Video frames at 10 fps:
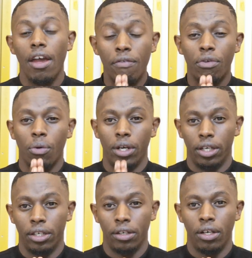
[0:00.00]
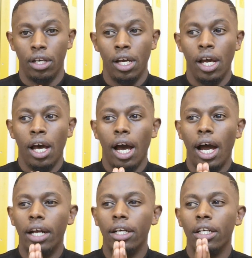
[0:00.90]
Everyone.
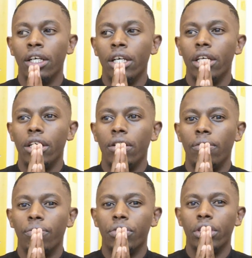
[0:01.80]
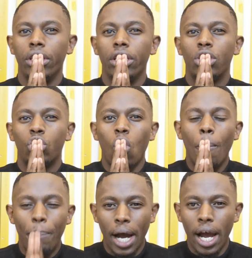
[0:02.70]
And it's so
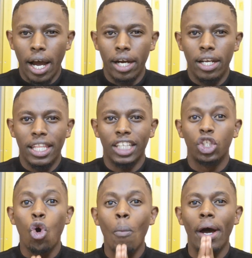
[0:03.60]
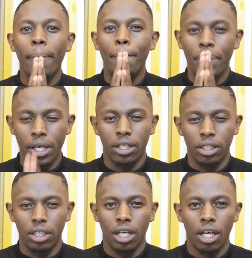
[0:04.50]
bad that human
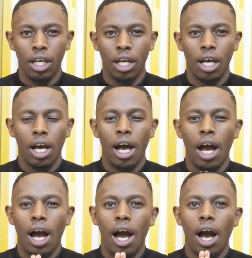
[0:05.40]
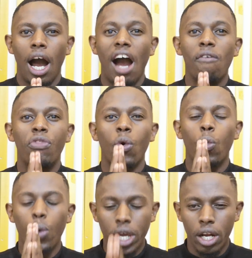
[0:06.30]
beings have the
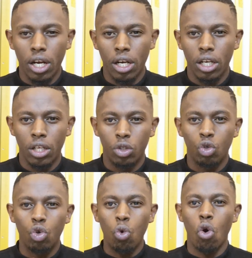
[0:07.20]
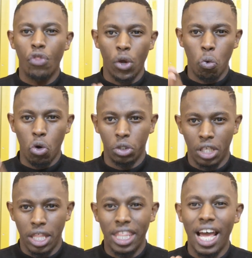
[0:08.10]
will to do what they want.
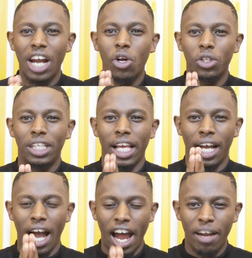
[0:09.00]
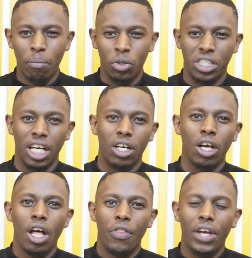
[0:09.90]
They are not like animals. They
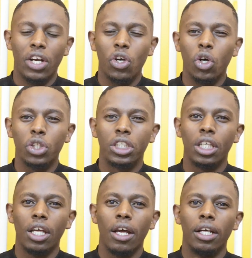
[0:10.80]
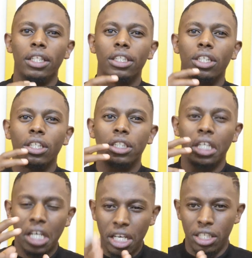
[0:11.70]
are not
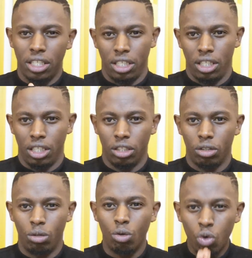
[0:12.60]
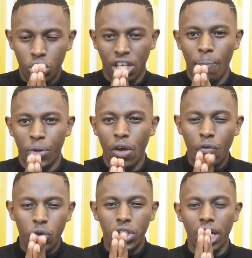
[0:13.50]
trained to do something. If
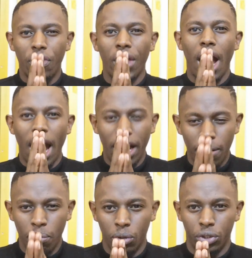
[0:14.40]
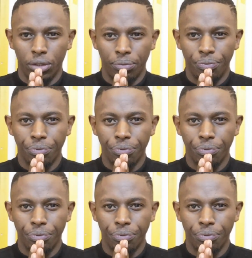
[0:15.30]
you check the animals,